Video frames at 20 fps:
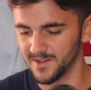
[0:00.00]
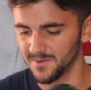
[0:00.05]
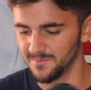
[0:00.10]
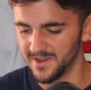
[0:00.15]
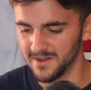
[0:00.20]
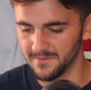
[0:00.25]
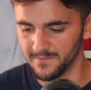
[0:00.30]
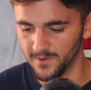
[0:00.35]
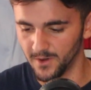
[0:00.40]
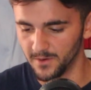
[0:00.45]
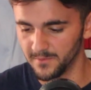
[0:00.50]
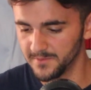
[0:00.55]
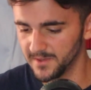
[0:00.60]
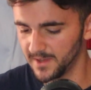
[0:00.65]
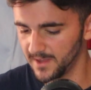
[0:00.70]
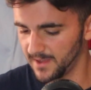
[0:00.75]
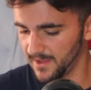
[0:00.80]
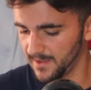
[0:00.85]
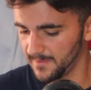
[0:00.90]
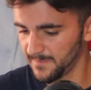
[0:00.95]
You can be
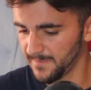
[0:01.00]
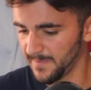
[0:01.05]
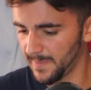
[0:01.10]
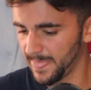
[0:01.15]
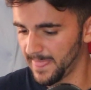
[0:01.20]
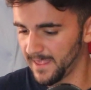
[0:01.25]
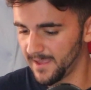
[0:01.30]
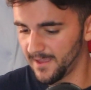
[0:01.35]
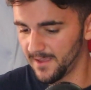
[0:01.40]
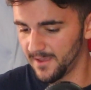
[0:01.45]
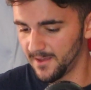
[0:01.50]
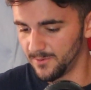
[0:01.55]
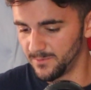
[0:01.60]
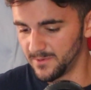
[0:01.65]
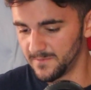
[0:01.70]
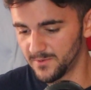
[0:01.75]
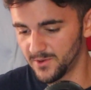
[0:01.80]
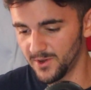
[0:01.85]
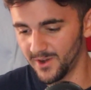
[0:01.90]
involved. We've